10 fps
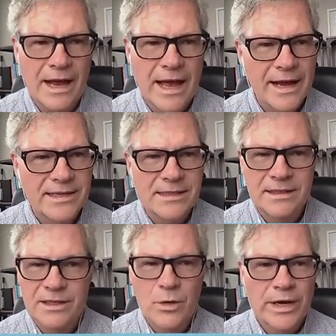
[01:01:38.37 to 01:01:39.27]

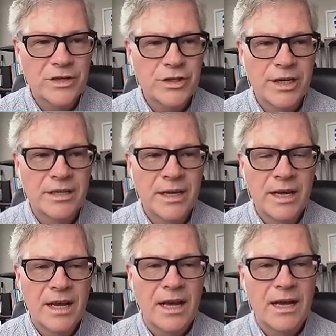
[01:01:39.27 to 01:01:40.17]
Excellent question.
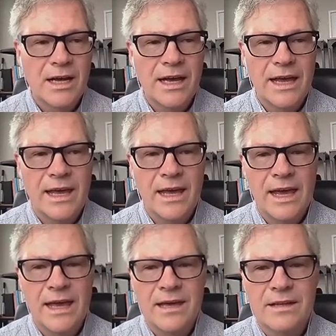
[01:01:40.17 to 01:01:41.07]

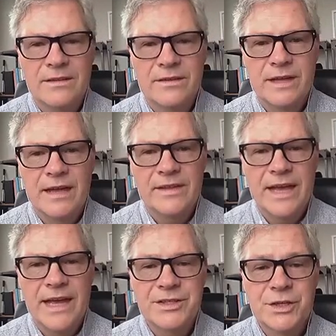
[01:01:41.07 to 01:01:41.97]
And the
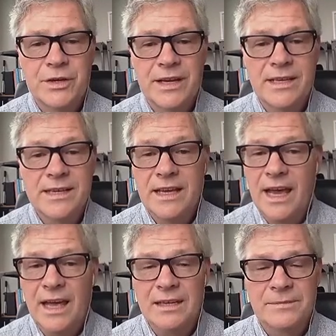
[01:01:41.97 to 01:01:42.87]
answer is,
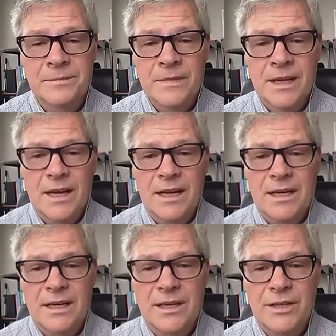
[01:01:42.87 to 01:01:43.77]
again,
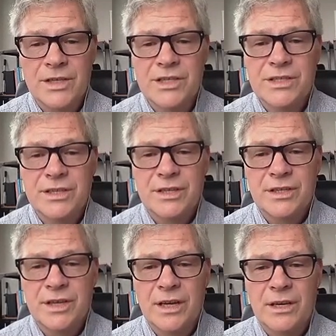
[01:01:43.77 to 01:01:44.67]

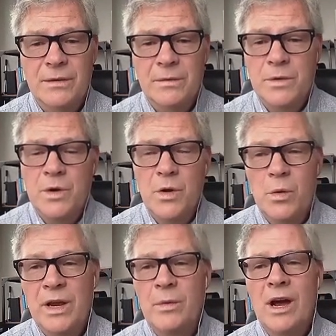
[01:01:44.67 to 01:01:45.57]

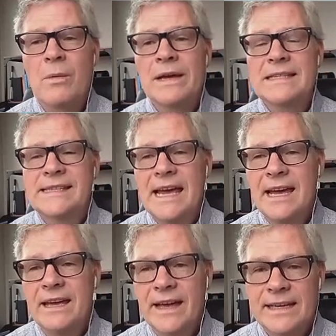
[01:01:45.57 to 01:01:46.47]
we always
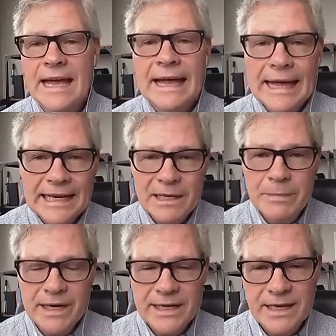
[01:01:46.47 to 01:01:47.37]
say that
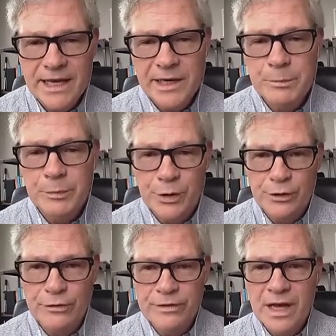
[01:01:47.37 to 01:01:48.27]
anybody can
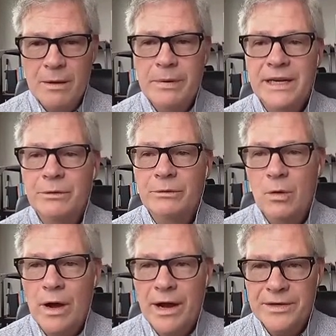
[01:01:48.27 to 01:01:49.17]
improve, but it
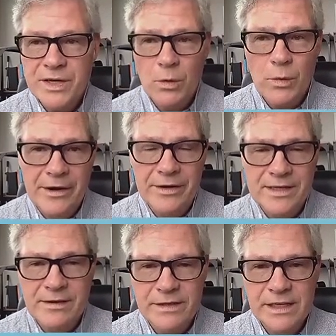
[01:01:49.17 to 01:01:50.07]
requires
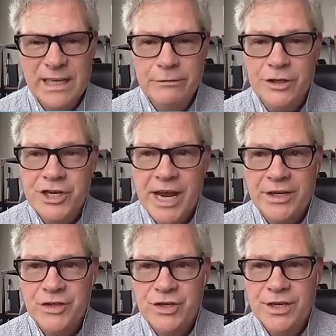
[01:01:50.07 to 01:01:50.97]
awareness of the need for
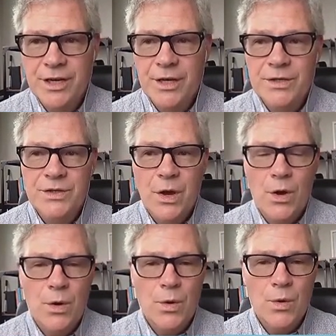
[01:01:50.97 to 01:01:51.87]
change.
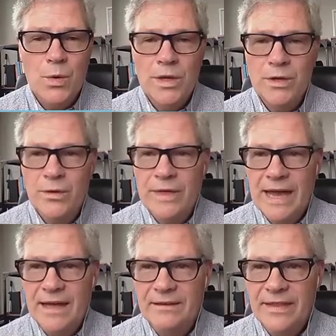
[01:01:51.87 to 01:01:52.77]
So,
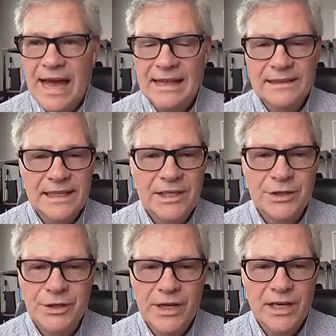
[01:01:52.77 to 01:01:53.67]
that
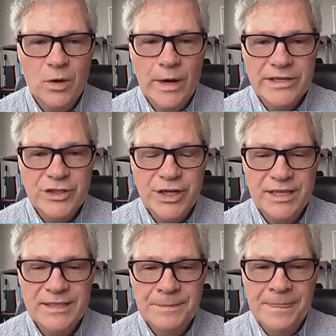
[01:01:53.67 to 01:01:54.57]
leader in
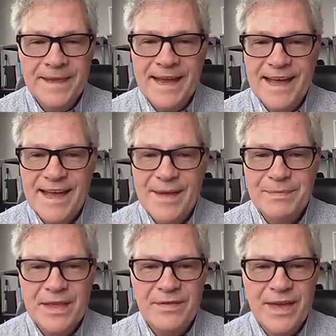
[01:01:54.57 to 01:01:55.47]
question,
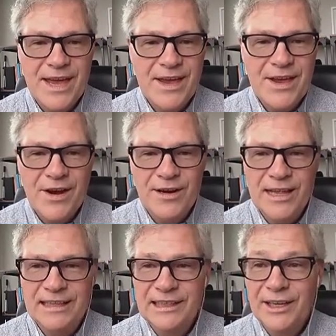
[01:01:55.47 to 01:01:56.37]
they are
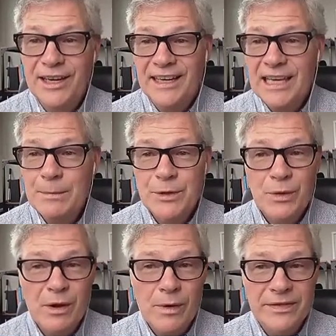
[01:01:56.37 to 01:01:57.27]
likely going to keep
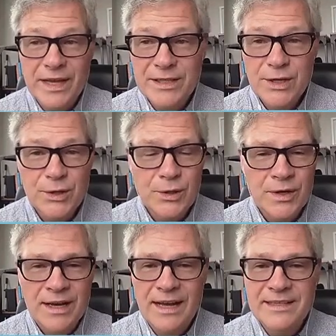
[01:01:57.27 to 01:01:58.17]
doing what they do
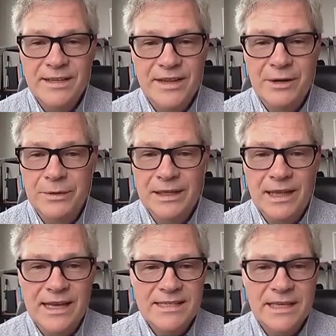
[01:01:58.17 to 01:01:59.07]
until they
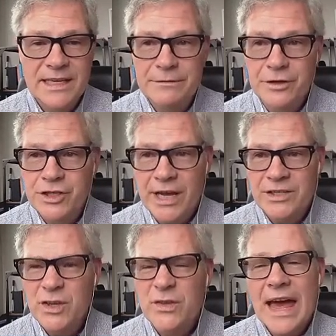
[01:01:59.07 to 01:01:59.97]
realize the need for
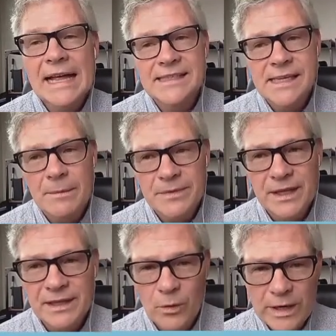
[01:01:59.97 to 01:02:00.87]
change. So that's
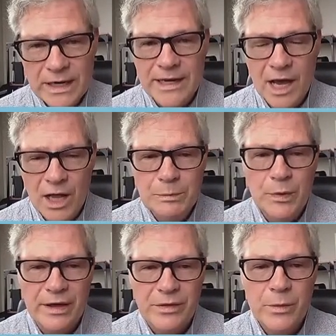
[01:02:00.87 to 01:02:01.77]
something that we can help with.